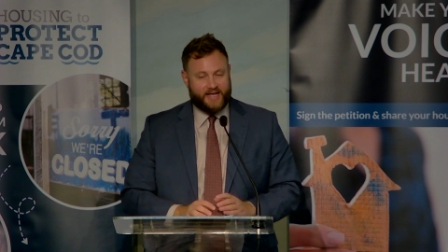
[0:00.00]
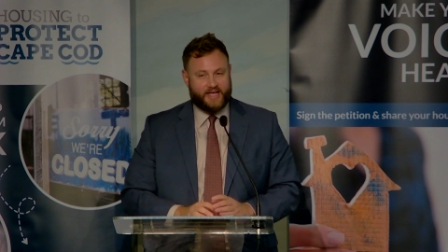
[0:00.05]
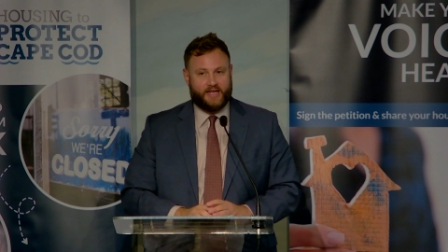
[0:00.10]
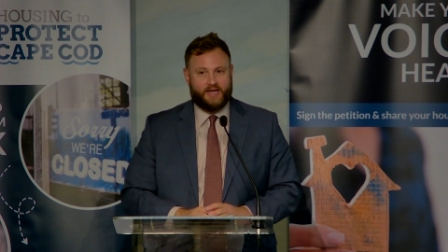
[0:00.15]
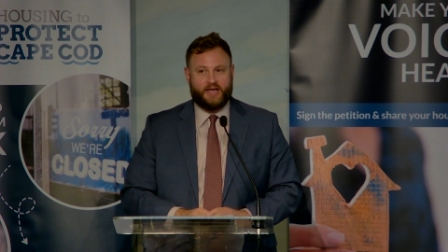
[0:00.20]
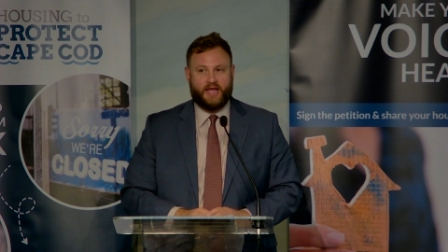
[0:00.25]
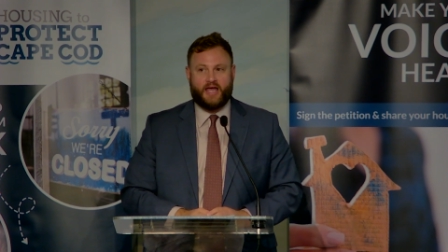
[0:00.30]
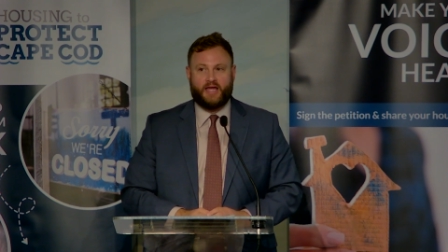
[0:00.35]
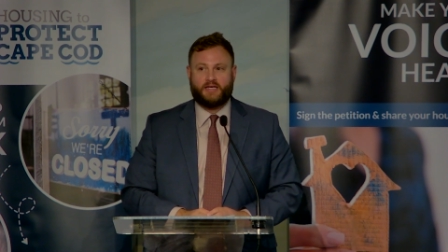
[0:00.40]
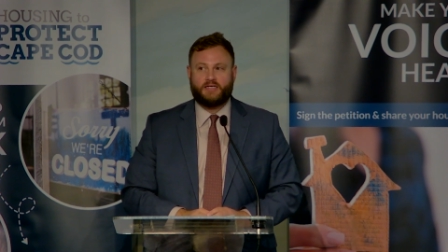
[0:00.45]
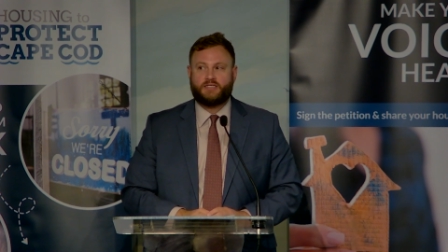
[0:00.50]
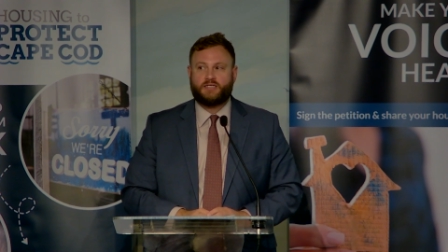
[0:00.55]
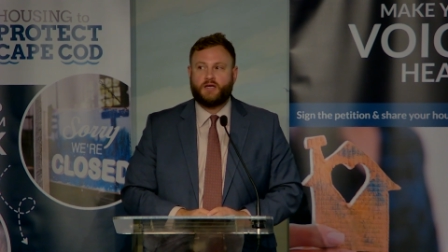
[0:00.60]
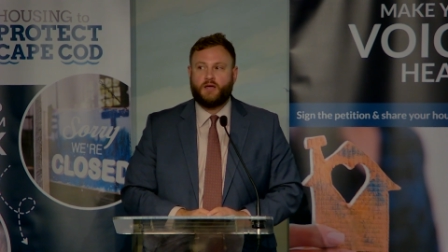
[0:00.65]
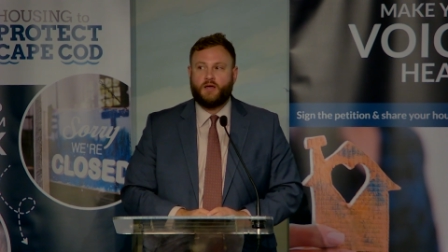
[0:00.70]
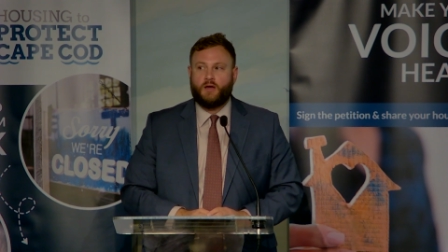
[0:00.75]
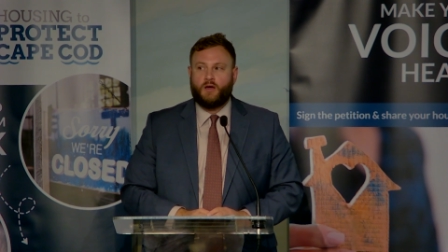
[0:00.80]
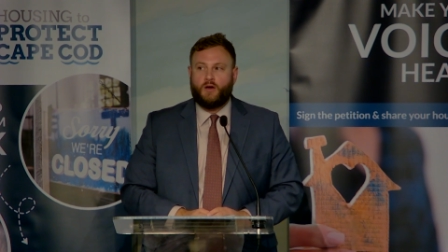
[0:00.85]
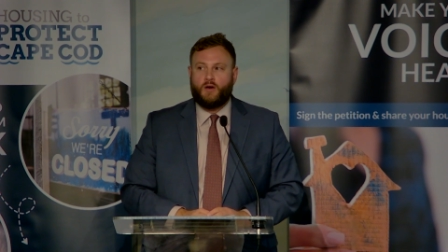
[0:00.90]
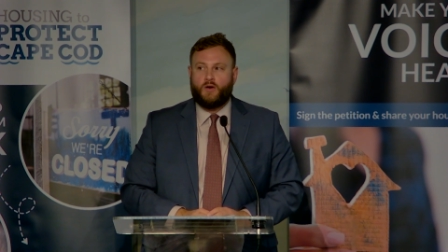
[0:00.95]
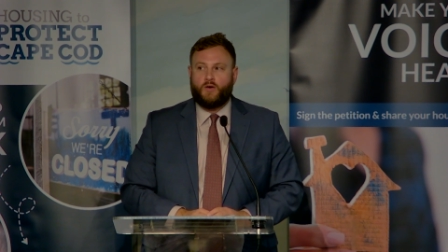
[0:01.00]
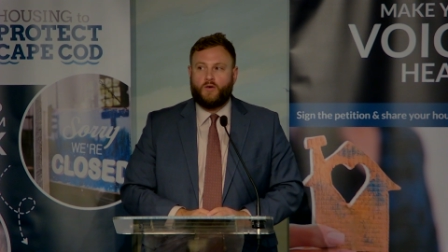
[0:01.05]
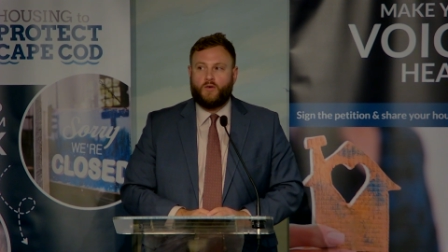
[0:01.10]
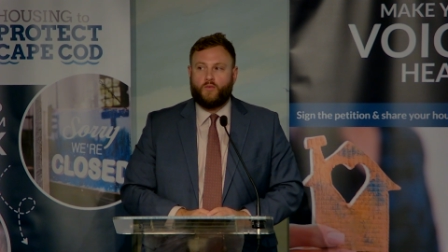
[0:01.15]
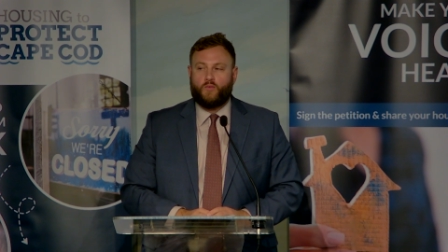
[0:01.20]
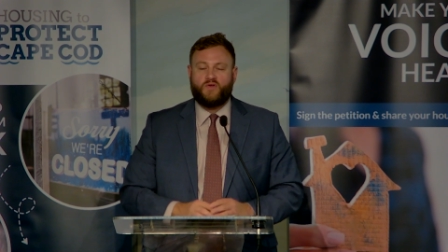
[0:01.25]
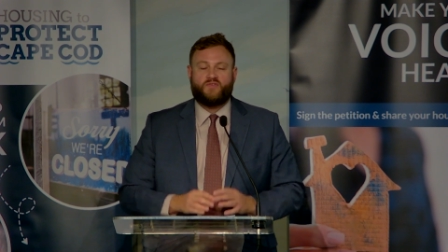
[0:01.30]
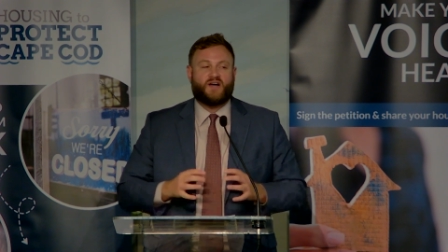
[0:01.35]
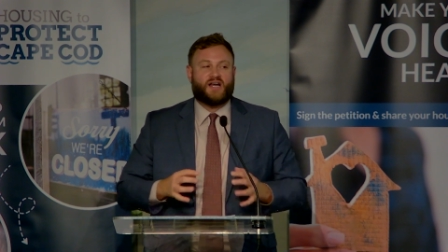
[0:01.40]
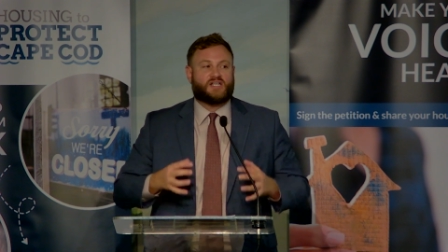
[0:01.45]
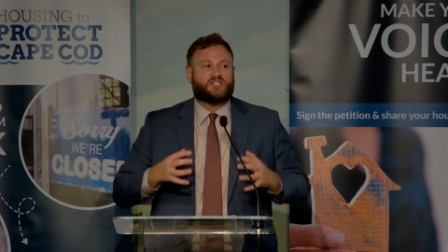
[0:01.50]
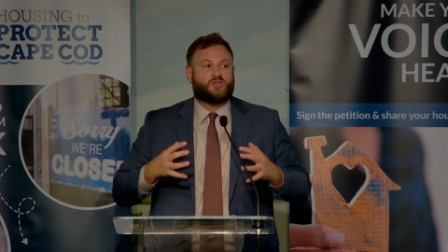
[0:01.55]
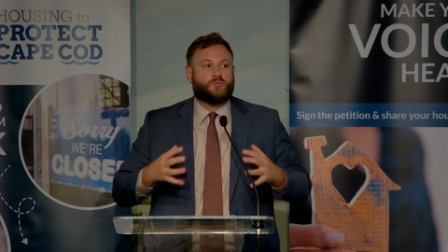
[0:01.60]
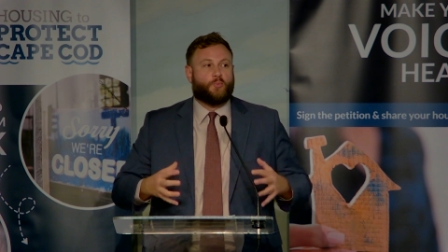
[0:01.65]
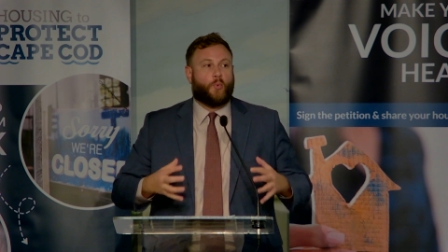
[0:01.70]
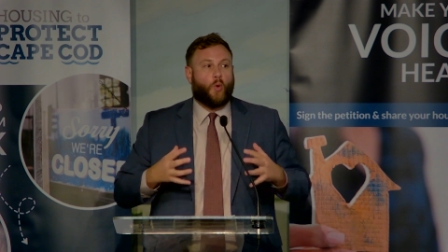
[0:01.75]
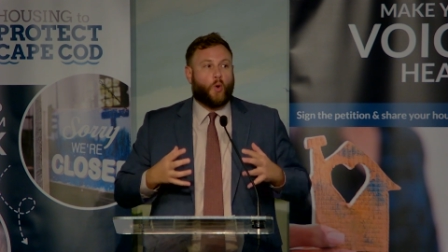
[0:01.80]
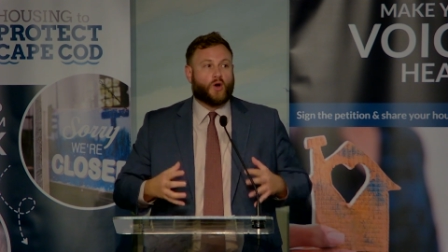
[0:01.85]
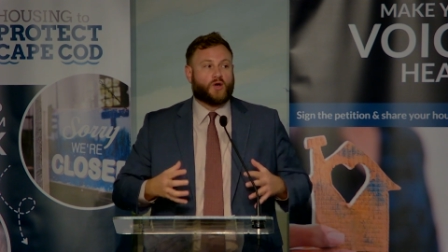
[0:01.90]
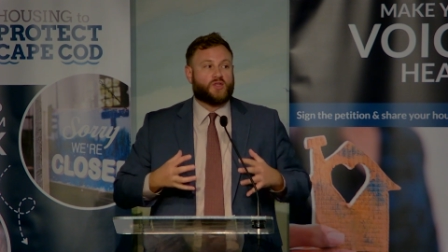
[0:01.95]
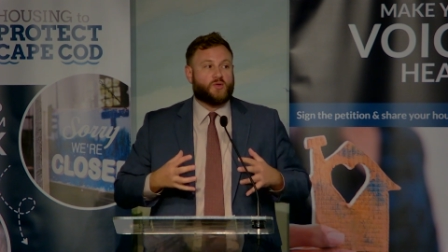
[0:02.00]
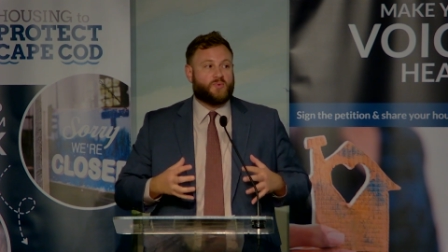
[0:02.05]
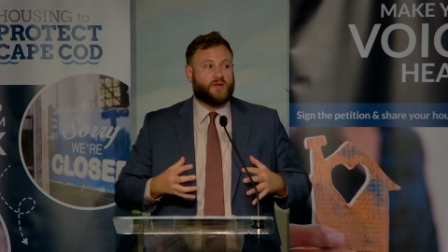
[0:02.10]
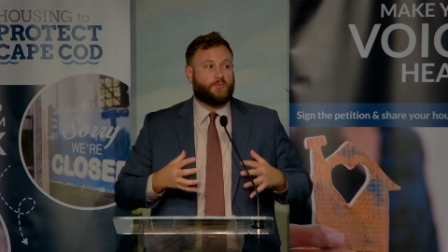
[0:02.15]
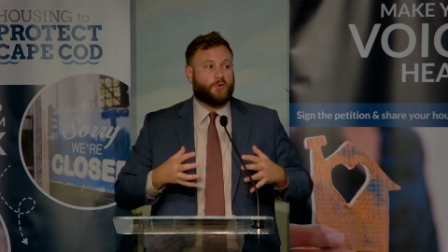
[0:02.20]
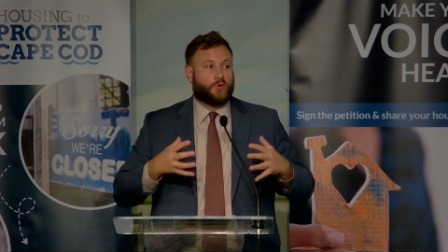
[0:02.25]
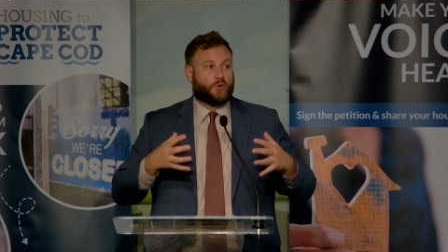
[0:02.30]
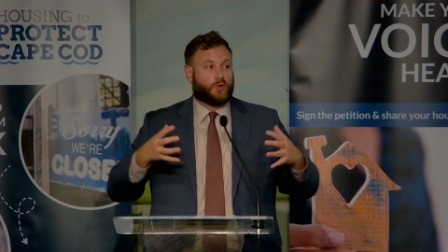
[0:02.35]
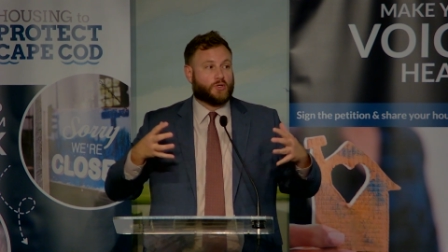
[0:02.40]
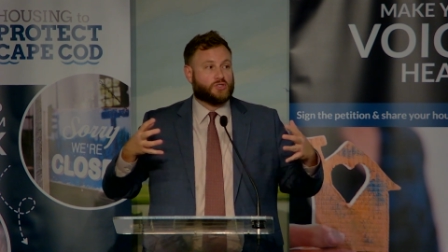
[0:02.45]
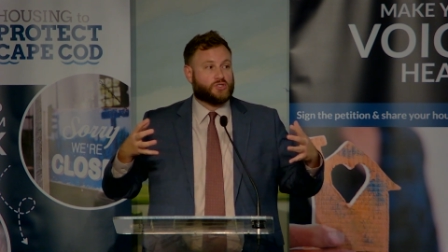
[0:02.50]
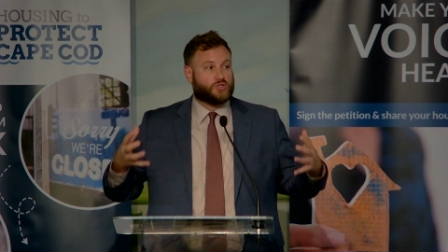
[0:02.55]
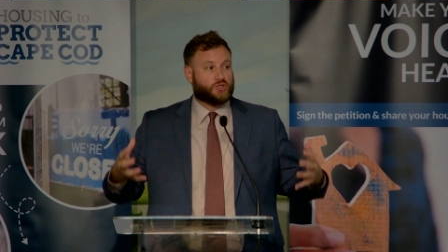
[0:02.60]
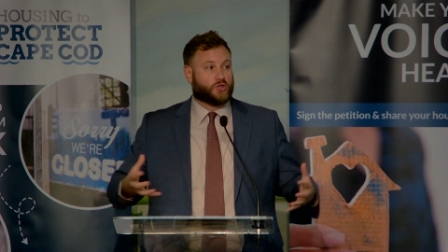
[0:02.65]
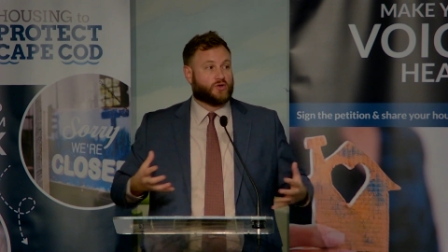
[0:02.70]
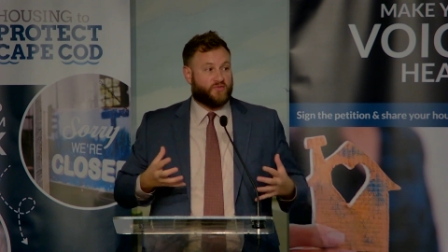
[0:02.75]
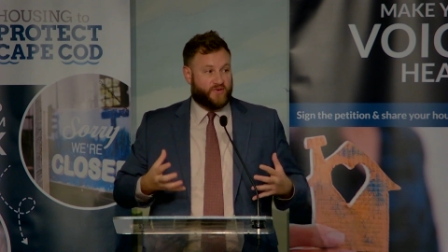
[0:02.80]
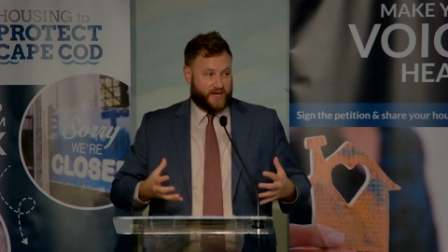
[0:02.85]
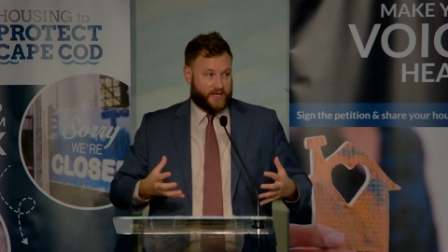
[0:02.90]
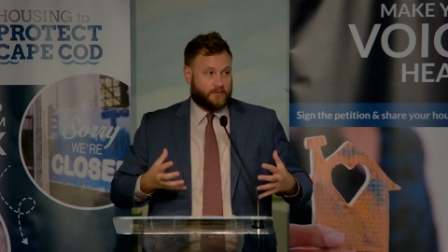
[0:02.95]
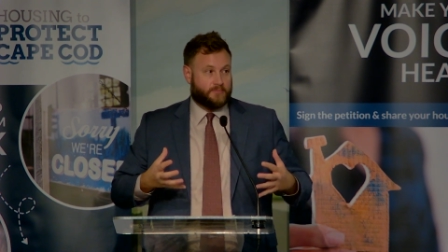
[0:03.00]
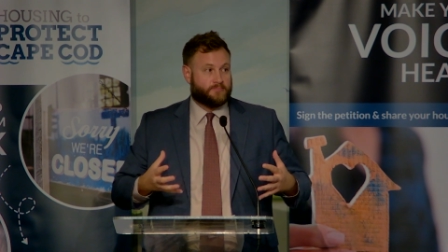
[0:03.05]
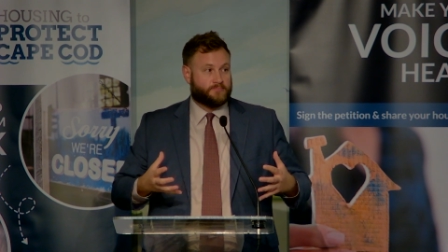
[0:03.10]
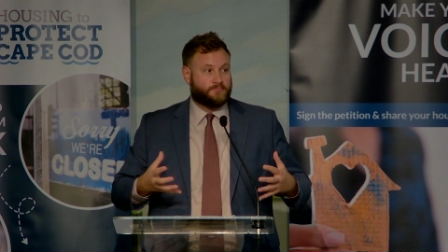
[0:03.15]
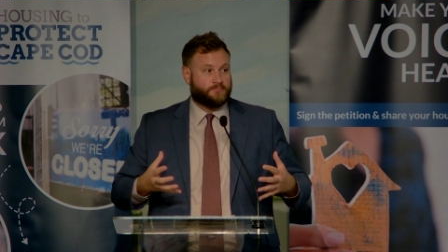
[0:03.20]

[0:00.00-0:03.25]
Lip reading: And we've got to support the people who are serving